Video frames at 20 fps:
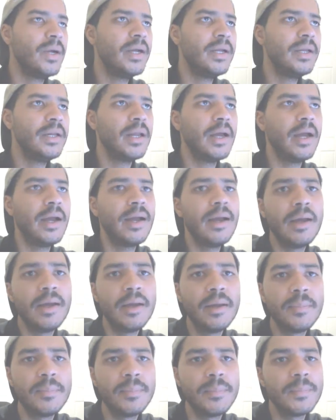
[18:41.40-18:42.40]
but
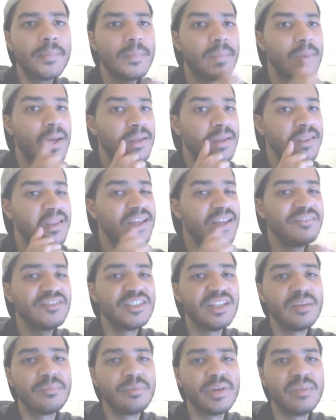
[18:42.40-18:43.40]
um, I think I've
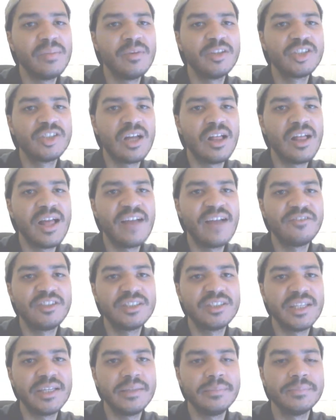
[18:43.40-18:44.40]
said pretty much all I have
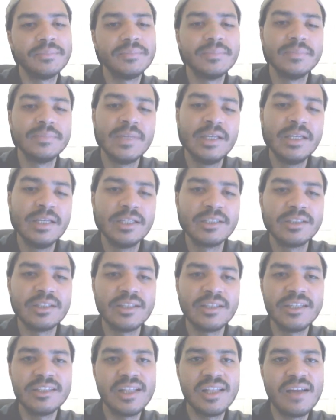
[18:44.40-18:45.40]
to say. So
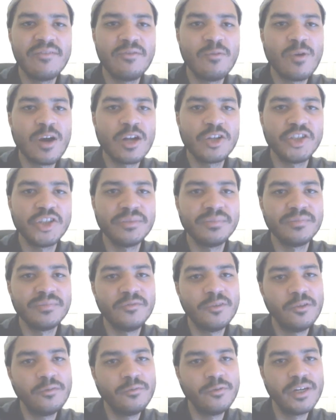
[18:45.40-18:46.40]
thanks a lot for watching.
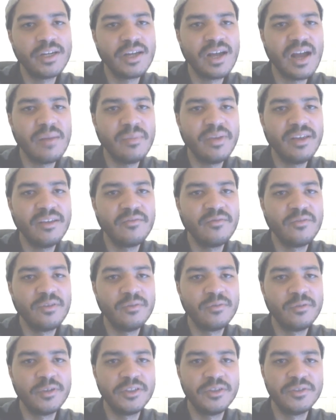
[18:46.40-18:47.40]
Feel free to comment.
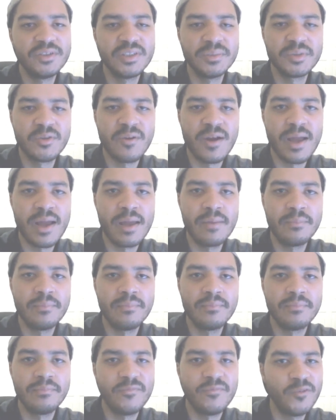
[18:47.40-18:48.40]
Feel free to subscribe.
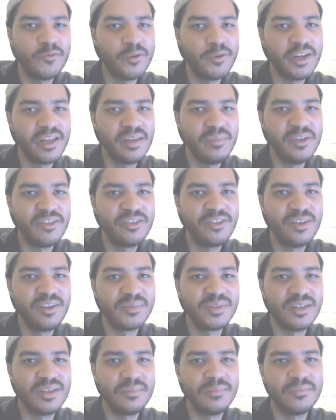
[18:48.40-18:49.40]
Feel free to give me a
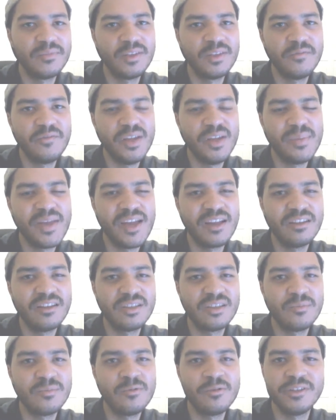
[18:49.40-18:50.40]
thumbs up. The feedback
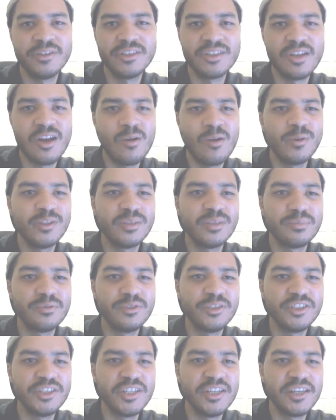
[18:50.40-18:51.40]
and support is always
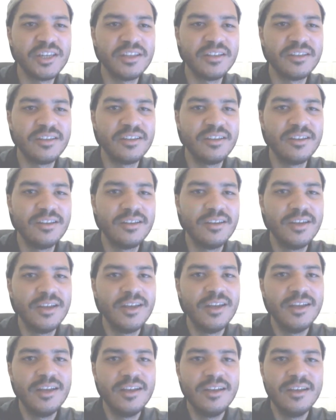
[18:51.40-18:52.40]
appreciated.
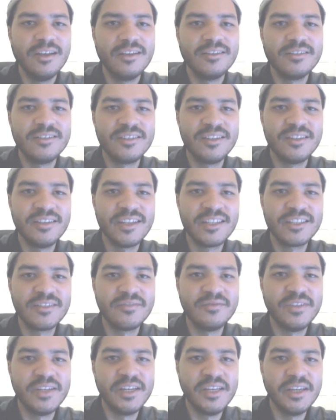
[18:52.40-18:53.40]
Until the next
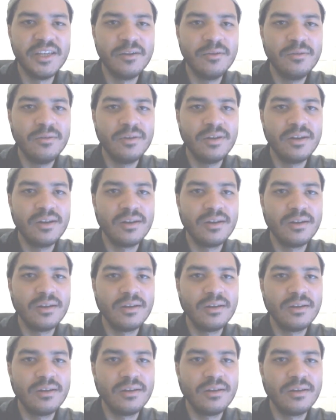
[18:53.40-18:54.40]
video,
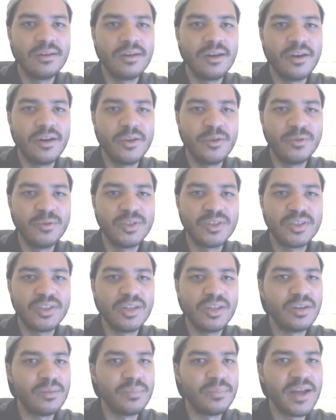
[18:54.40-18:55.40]

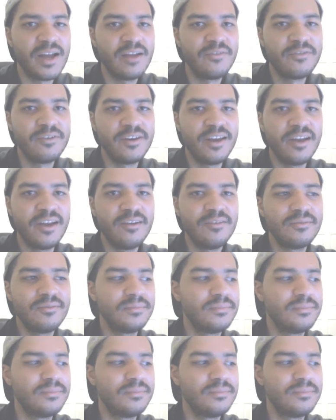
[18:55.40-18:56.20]
adios and goodbye for now.